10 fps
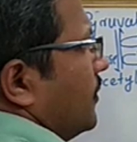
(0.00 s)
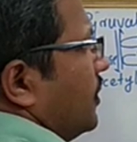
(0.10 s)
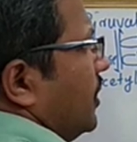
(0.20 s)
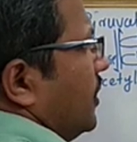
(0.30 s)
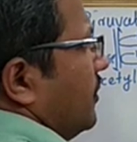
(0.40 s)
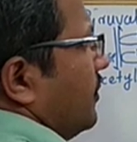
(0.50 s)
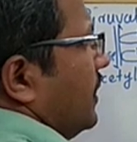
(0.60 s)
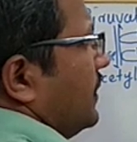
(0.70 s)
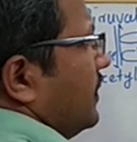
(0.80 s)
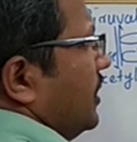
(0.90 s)
Okay, so
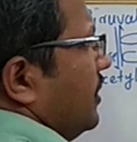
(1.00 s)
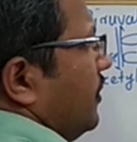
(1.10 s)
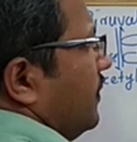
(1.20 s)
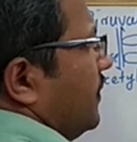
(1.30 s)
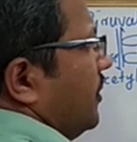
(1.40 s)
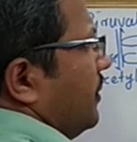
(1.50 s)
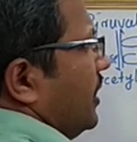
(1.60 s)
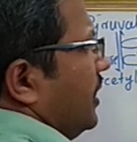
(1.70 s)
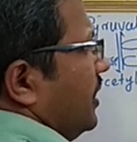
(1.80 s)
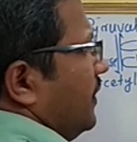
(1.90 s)
acetyl coenzyme
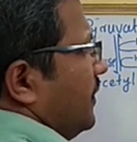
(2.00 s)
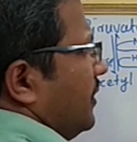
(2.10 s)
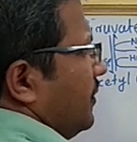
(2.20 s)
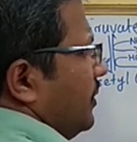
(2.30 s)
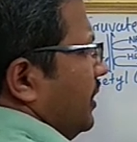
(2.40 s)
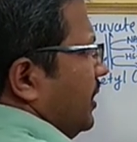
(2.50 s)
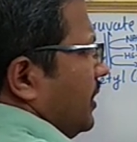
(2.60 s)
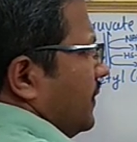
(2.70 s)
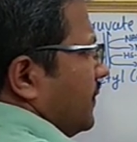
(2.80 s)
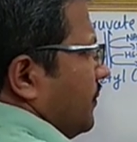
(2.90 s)
A is entering,
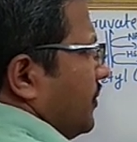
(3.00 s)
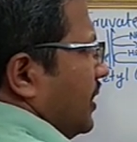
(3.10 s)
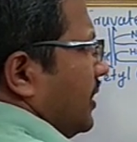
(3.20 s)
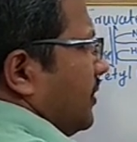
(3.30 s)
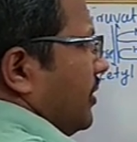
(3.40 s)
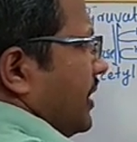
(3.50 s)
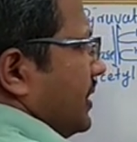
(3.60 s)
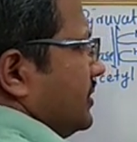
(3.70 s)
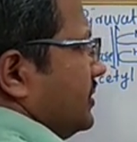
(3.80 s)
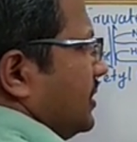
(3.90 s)
some cyclic
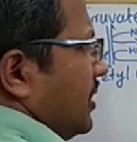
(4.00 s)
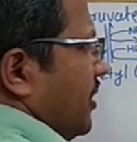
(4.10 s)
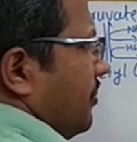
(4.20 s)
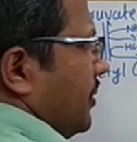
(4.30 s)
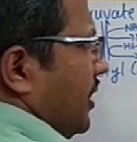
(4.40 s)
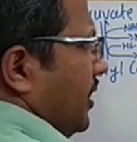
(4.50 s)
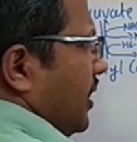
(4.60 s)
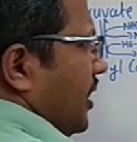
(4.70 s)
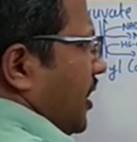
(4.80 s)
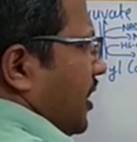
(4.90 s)
reactions are
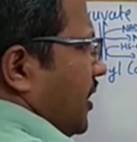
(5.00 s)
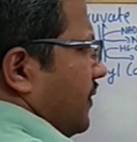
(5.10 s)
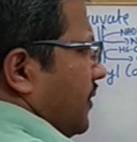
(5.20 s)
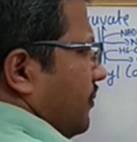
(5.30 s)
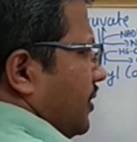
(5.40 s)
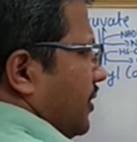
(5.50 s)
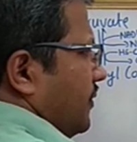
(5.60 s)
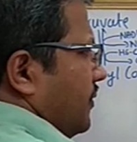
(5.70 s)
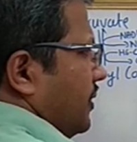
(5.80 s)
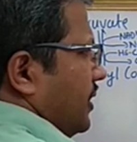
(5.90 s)
happening, and something
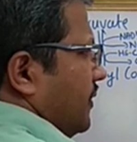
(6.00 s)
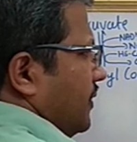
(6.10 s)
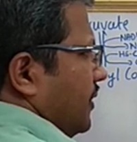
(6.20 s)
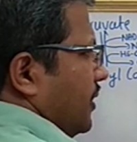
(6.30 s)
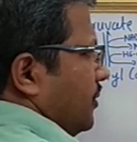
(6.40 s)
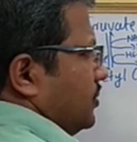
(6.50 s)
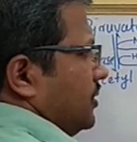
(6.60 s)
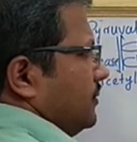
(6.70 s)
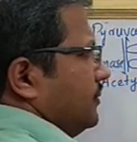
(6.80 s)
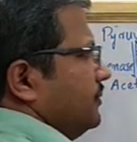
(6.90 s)
is releasing out.
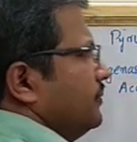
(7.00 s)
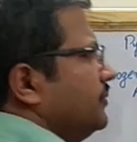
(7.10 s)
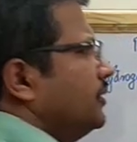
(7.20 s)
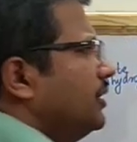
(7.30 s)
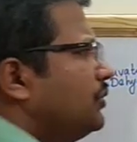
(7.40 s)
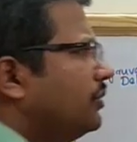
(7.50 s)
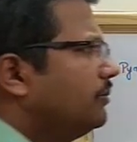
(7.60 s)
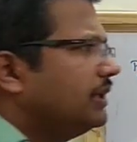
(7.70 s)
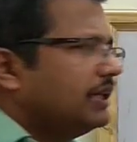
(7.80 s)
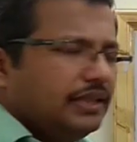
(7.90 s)
It will
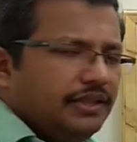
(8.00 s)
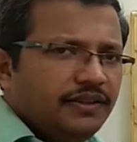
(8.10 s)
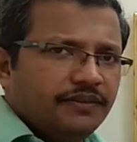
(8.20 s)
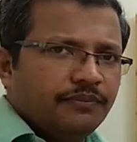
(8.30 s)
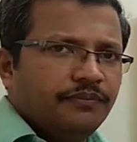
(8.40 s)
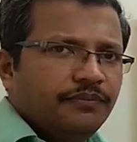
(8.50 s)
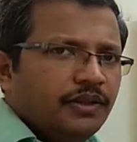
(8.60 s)
be like this.